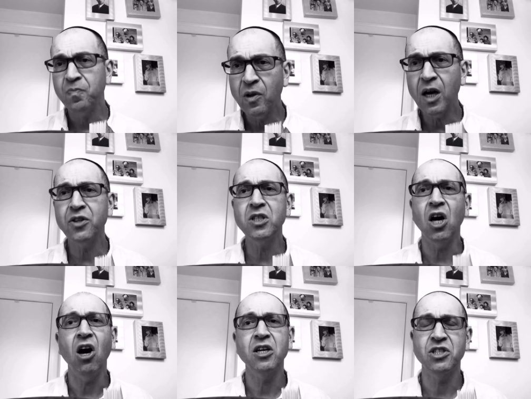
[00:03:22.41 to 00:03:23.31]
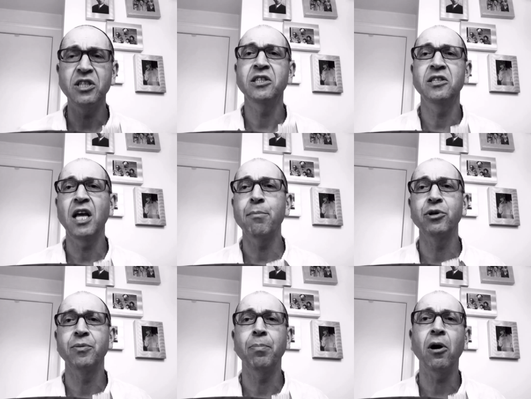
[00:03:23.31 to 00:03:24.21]
other dogs in a
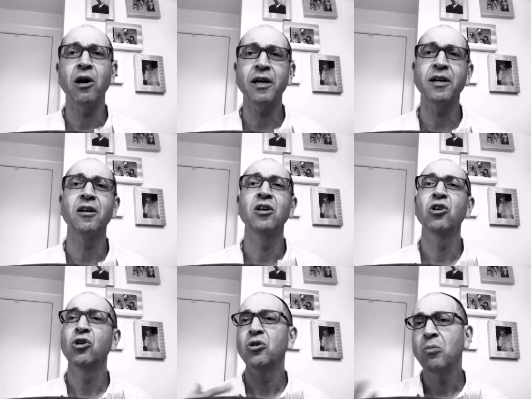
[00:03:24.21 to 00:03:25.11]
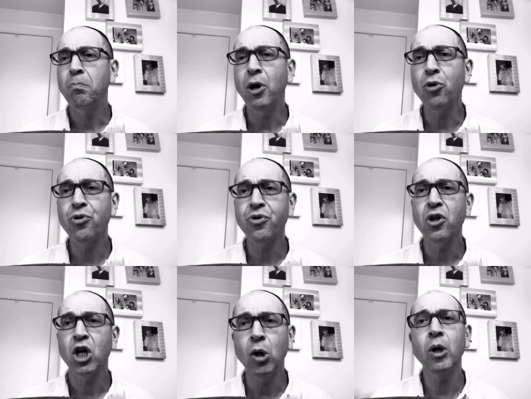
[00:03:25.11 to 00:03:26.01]
neighborhood park both
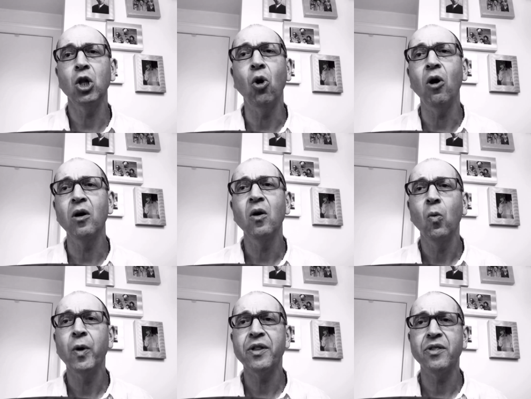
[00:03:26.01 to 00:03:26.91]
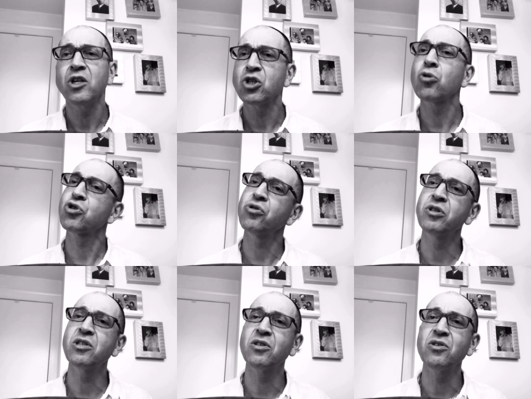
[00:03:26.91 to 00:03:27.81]
go along with social
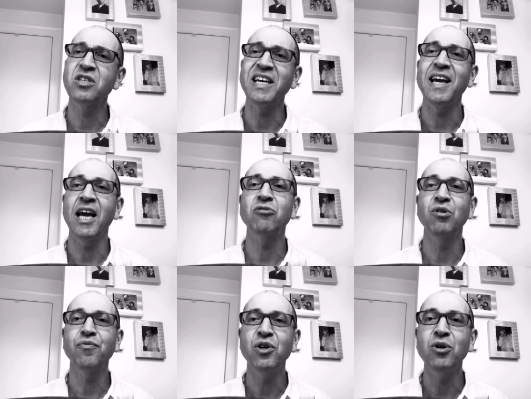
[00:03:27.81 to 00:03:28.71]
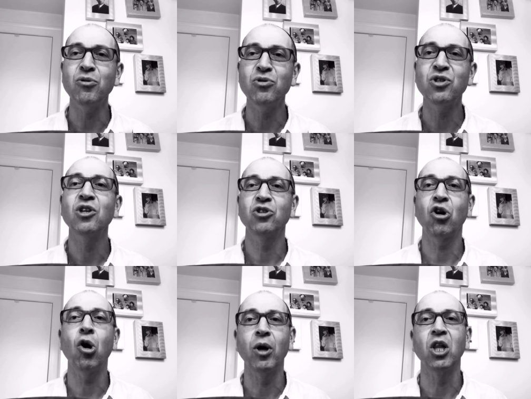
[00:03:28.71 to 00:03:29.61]
distancing and refuse to
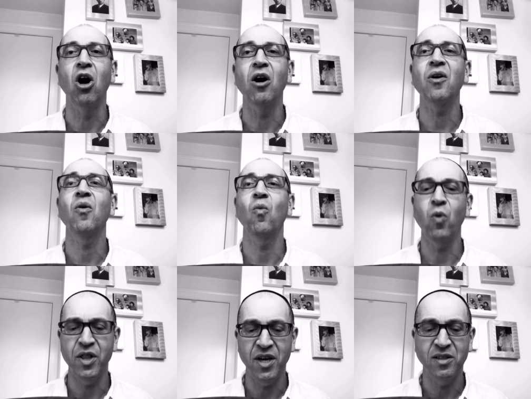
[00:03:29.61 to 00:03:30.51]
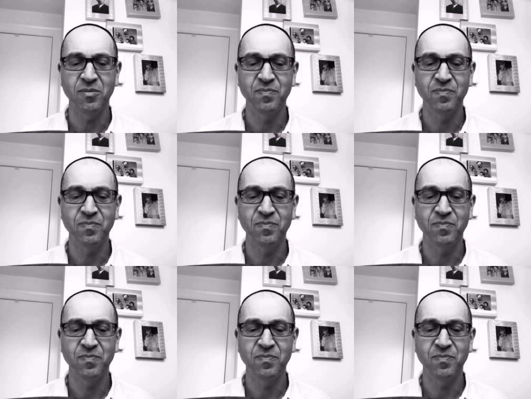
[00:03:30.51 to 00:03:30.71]
go along with it.